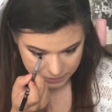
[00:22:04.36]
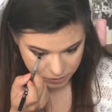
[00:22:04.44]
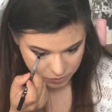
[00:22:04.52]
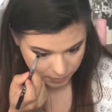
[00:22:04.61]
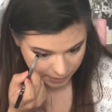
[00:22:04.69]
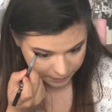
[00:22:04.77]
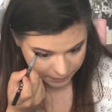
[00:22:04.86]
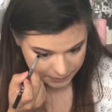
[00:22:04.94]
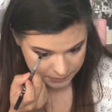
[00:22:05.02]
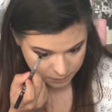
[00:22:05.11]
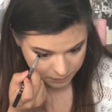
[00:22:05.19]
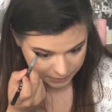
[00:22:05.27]
to try
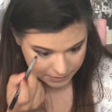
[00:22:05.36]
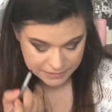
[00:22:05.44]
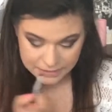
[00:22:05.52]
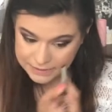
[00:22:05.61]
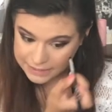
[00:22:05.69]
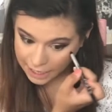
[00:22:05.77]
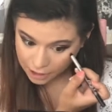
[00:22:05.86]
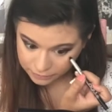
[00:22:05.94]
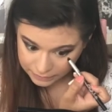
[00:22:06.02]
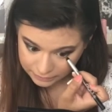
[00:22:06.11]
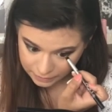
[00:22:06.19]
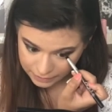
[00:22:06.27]
this because it's
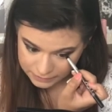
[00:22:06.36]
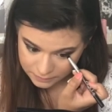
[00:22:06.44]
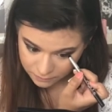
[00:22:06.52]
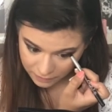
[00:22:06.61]
Kathleen Lights'